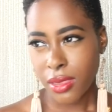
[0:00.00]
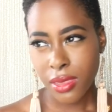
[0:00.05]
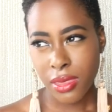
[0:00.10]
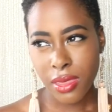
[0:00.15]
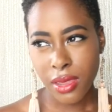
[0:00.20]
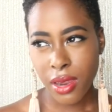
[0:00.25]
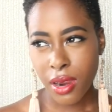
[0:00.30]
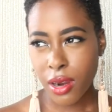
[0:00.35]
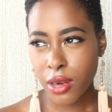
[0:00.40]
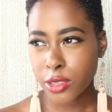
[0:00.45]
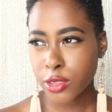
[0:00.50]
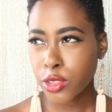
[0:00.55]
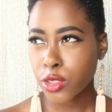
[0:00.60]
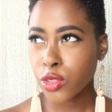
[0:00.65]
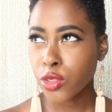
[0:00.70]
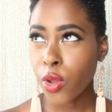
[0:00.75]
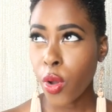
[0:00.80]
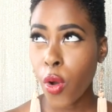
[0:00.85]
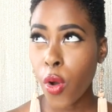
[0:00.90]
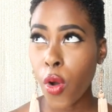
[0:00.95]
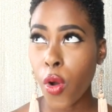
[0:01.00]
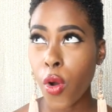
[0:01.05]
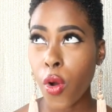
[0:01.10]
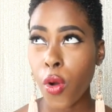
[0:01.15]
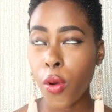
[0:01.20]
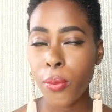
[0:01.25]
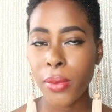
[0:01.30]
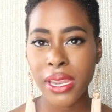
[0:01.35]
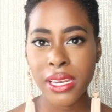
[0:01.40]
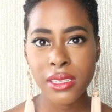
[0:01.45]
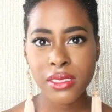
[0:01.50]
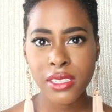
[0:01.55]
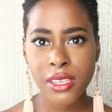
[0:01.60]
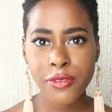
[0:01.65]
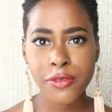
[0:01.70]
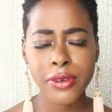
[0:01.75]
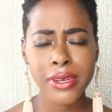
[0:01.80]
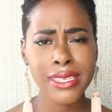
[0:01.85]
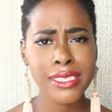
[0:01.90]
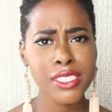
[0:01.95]
There are so many
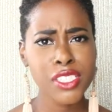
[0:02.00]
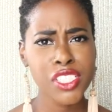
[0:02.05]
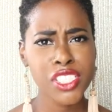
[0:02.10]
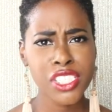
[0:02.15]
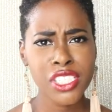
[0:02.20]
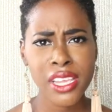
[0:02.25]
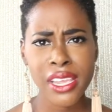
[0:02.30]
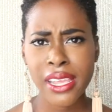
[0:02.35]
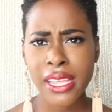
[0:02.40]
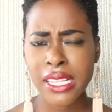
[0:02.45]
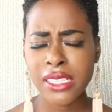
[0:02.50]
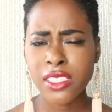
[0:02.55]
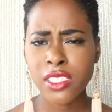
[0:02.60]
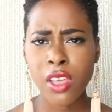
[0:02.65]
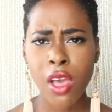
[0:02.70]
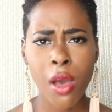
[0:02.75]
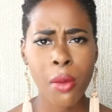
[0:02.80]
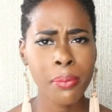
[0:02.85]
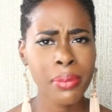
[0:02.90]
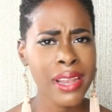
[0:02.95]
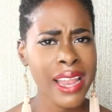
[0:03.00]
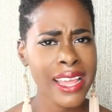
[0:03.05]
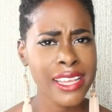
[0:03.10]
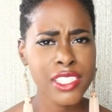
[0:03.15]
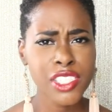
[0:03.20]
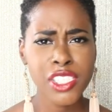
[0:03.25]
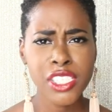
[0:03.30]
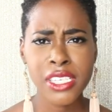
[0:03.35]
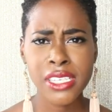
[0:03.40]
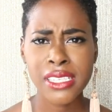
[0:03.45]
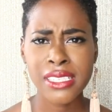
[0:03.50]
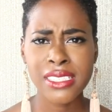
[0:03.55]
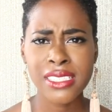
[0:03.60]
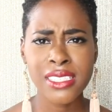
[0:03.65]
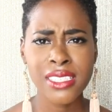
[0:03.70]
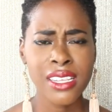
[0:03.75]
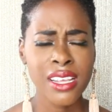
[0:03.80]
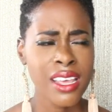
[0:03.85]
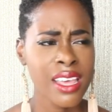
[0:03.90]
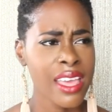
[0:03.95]
different shades,
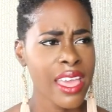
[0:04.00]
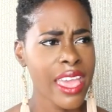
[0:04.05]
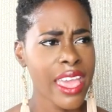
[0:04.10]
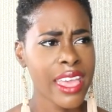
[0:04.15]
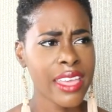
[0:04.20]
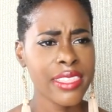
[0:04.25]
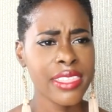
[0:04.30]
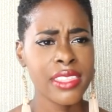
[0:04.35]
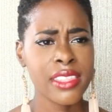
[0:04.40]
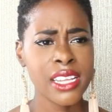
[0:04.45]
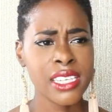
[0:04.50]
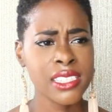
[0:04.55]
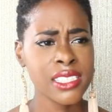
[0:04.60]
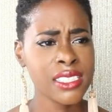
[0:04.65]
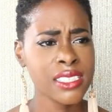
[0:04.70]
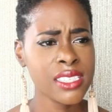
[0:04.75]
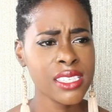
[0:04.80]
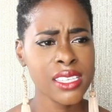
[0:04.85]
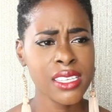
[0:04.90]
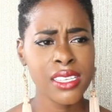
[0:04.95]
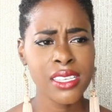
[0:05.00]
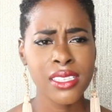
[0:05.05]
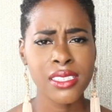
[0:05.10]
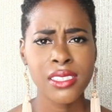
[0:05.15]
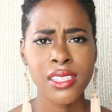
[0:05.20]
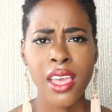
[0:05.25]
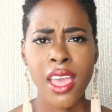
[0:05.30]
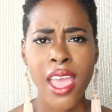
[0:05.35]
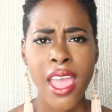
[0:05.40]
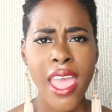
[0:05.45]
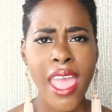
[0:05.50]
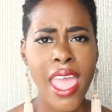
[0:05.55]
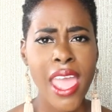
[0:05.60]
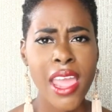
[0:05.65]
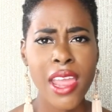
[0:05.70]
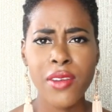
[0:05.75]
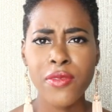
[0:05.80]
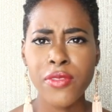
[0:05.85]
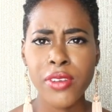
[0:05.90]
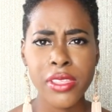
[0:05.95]
complexions, ethnicities,
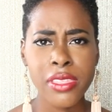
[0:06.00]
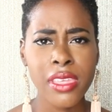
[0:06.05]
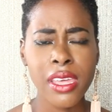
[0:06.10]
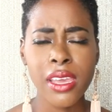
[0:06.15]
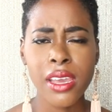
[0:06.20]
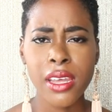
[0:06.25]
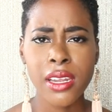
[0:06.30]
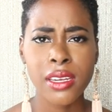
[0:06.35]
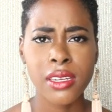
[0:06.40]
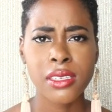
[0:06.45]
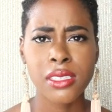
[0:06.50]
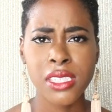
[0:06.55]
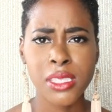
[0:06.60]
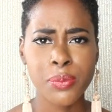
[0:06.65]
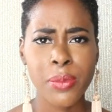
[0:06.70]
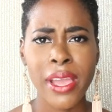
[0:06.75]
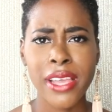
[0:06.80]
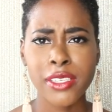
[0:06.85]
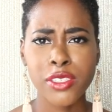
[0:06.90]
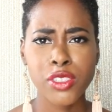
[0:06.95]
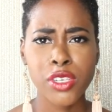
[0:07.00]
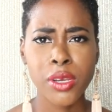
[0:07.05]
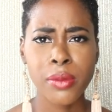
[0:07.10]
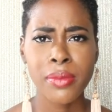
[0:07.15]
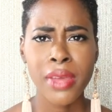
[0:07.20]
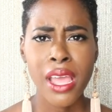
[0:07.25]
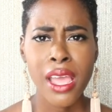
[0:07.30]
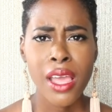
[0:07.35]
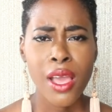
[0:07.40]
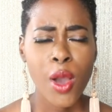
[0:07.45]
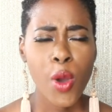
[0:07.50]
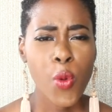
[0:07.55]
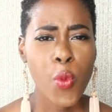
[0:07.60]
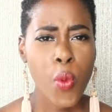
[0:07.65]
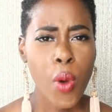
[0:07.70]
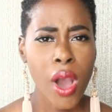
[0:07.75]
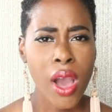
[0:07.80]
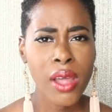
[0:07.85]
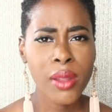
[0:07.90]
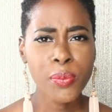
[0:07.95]
everything under the spectrum.
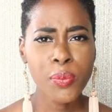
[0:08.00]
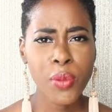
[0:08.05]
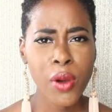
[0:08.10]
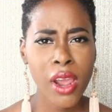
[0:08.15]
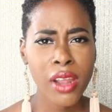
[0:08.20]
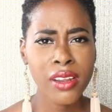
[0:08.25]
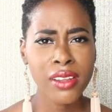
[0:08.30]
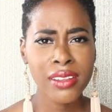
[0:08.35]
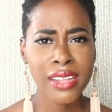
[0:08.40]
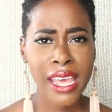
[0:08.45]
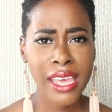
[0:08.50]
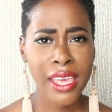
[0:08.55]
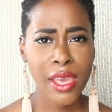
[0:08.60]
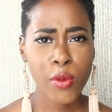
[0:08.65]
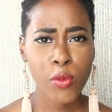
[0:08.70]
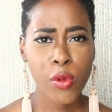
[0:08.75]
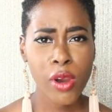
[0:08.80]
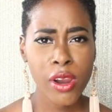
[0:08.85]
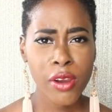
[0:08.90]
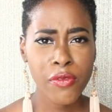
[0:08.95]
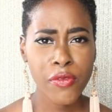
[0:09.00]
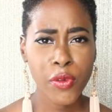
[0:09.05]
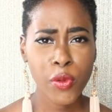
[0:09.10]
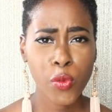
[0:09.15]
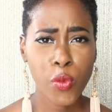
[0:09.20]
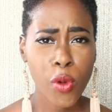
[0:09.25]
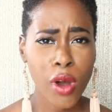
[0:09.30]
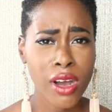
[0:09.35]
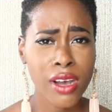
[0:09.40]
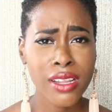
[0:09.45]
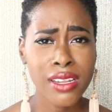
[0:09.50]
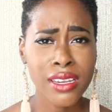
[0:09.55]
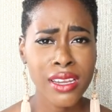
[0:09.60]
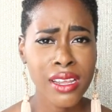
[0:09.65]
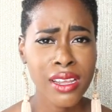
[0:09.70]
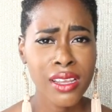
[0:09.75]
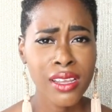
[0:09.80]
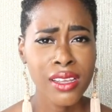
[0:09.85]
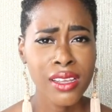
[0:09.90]
One product that can work for one